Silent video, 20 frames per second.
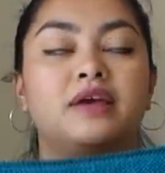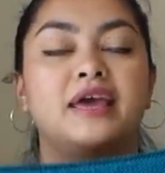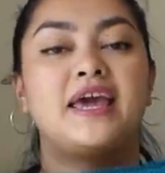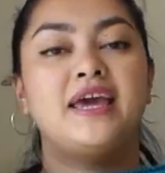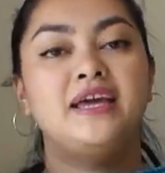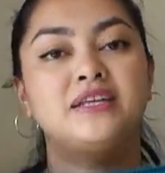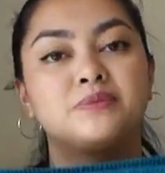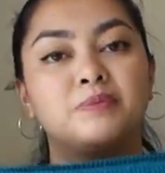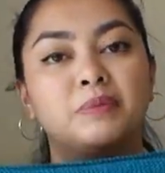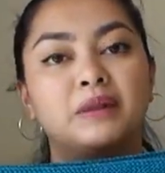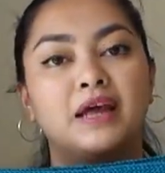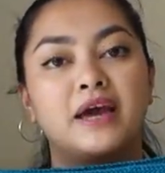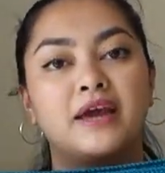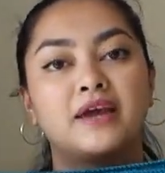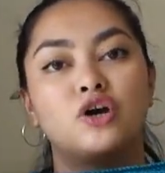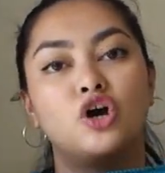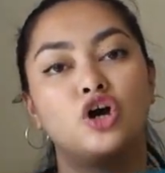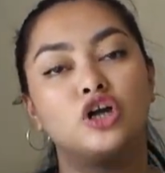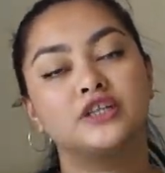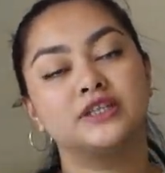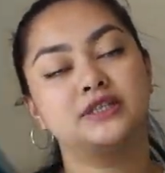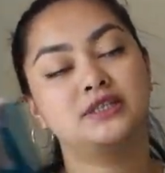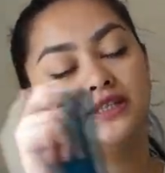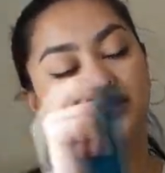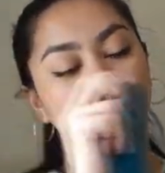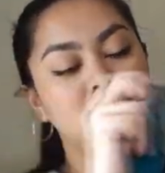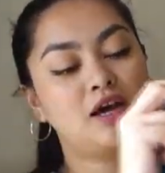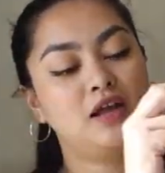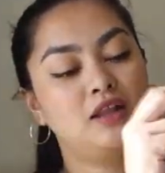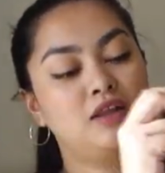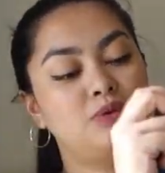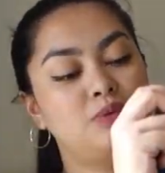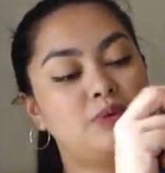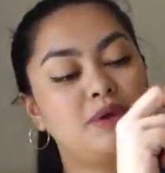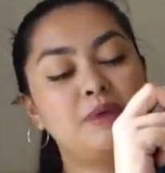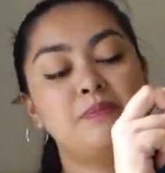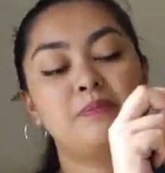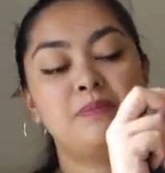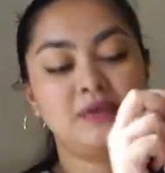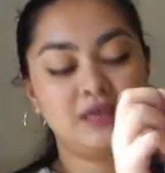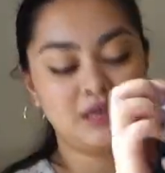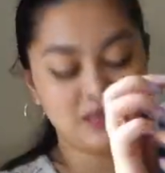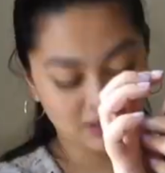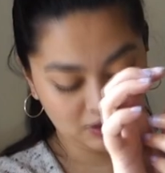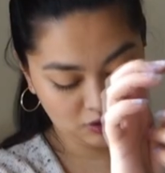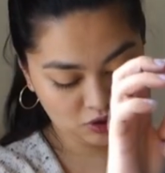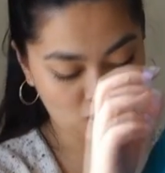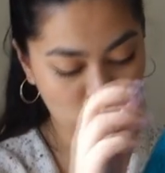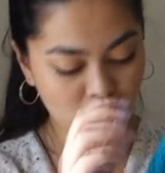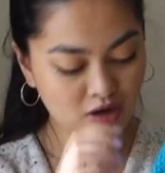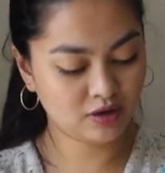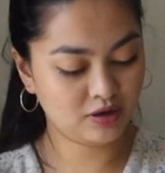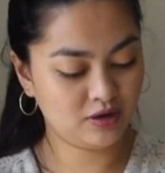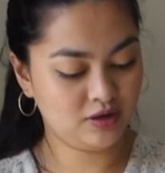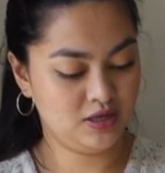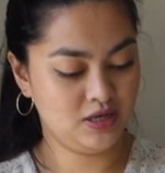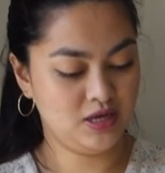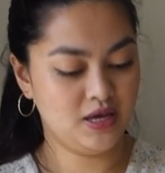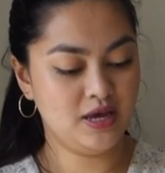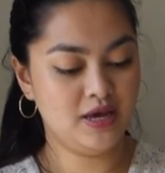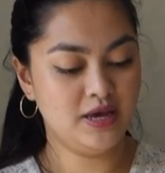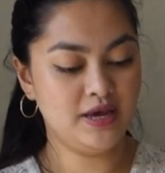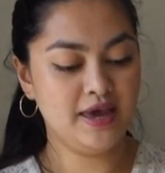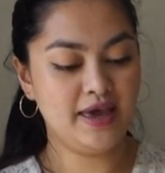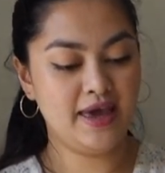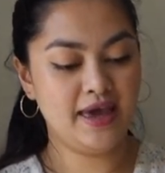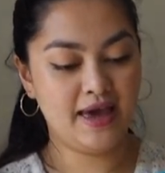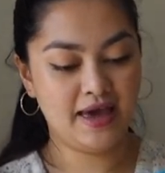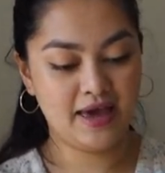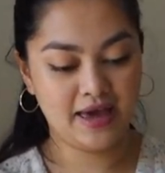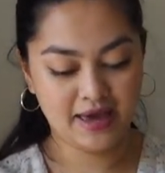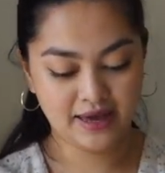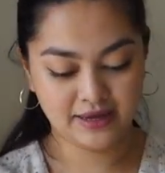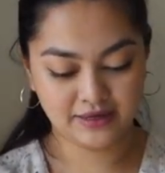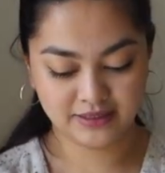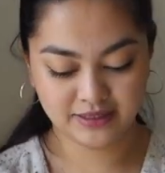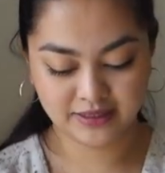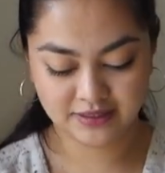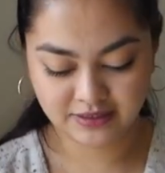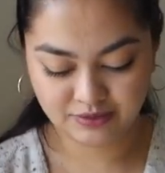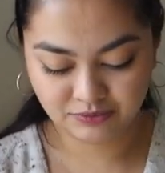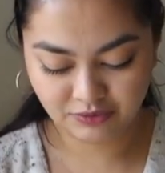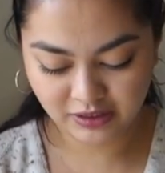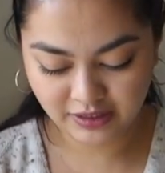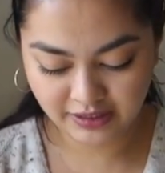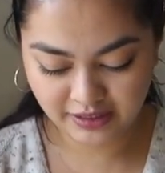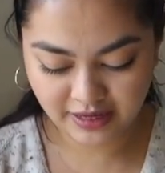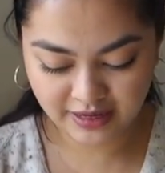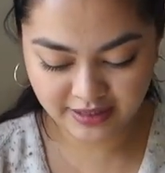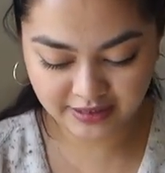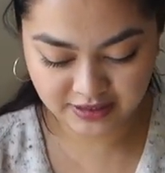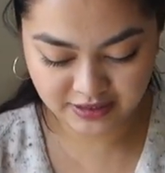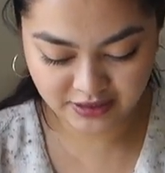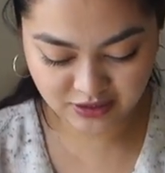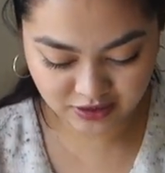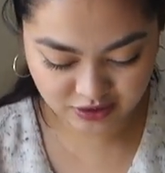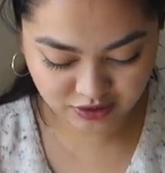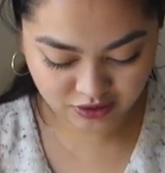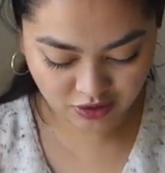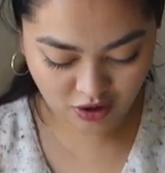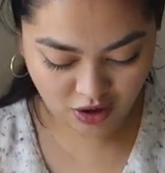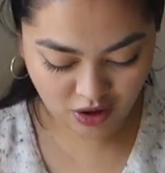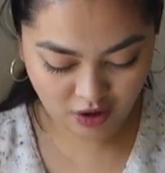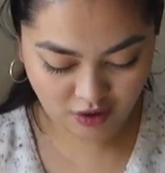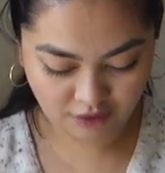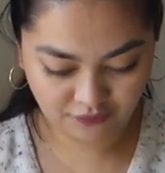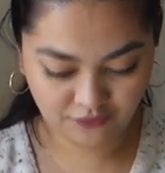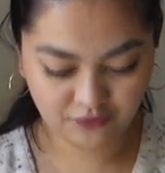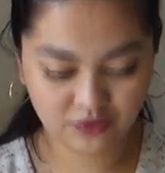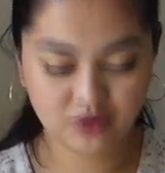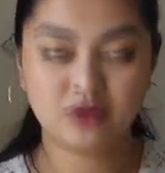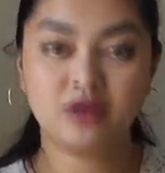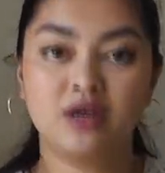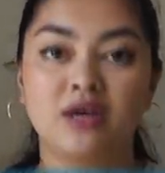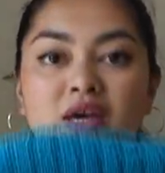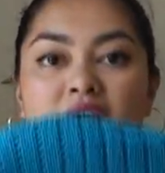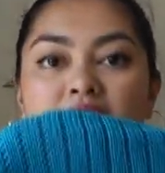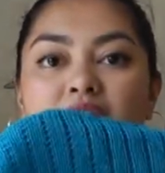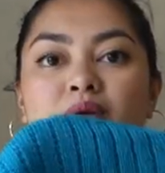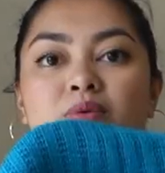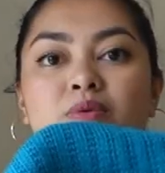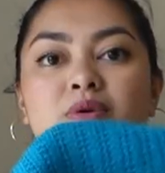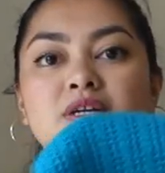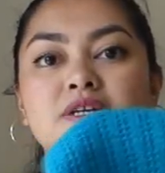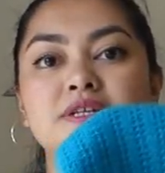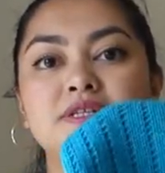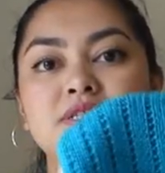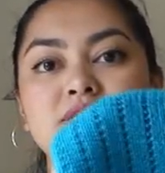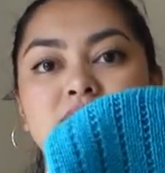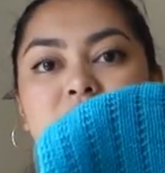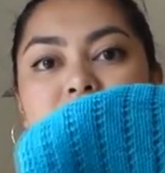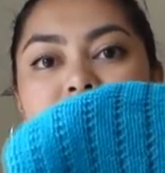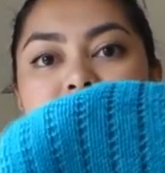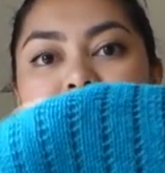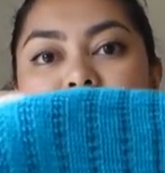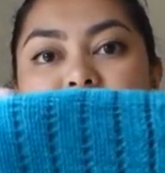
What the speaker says: 8-ply cotton in the colorway Peacock. And it's really nice and soft. It was